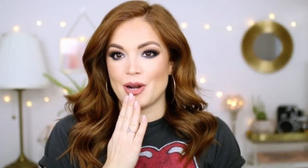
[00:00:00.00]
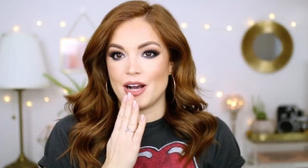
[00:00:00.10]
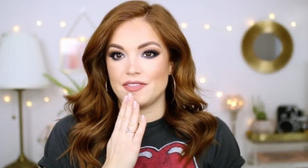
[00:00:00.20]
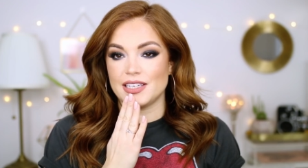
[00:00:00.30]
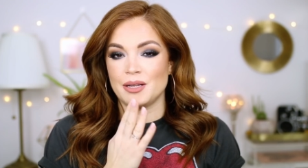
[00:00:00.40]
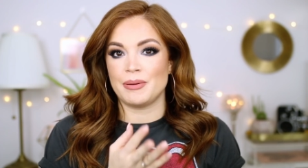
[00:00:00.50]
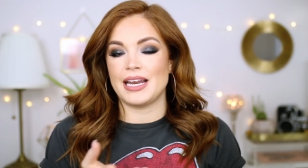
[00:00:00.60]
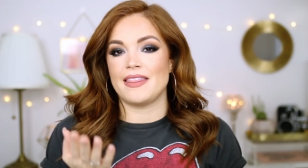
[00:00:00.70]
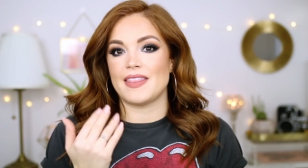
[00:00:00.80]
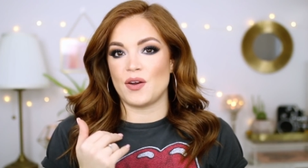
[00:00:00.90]
it off a little
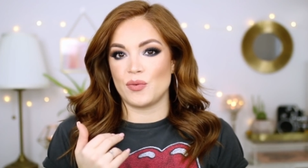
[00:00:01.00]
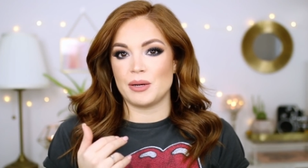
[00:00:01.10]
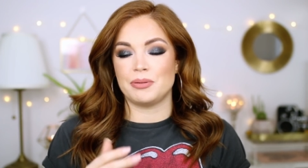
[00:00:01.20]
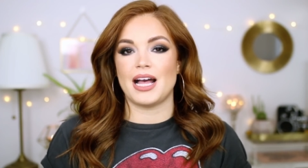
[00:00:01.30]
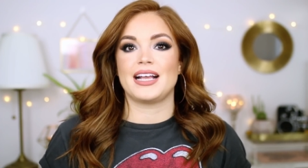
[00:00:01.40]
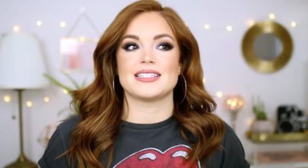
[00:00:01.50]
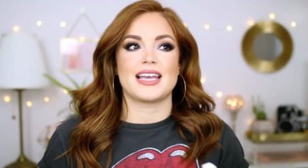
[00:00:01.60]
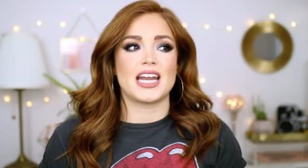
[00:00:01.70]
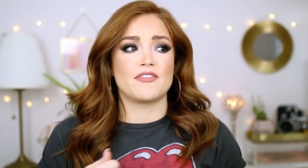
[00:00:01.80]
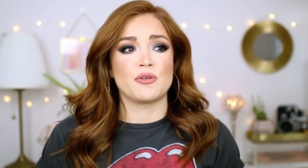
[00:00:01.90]
bit and then reapply. Because
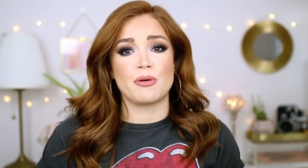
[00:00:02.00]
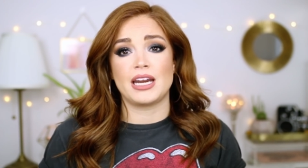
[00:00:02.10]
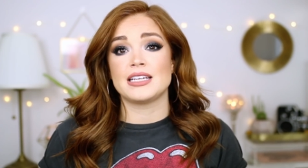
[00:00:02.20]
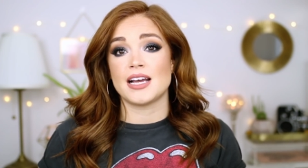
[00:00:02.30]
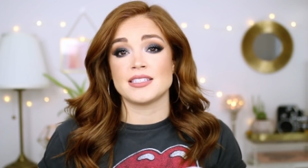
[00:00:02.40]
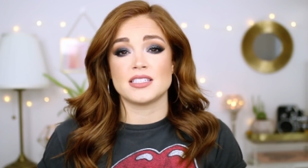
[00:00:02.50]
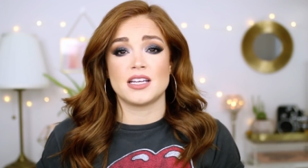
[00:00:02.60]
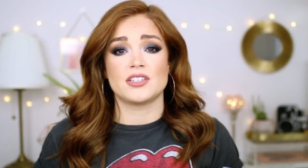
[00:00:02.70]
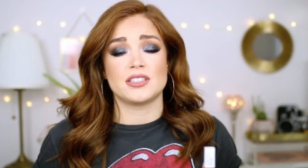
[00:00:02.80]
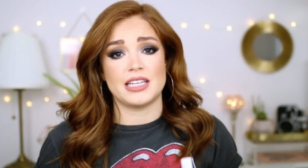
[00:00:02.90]
again, if you're putting tons and
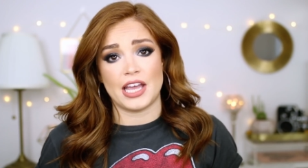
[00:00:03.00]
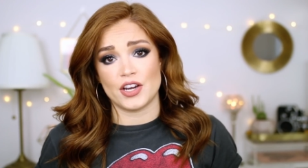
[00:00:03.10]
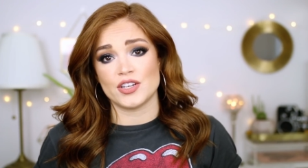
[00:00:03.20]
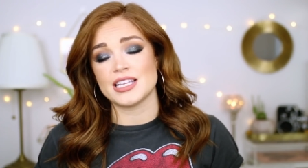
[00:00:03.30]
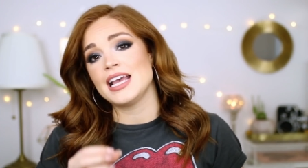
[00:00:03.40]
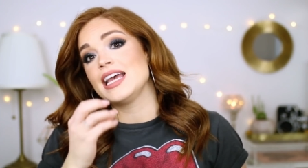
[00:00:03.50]
tons of layers,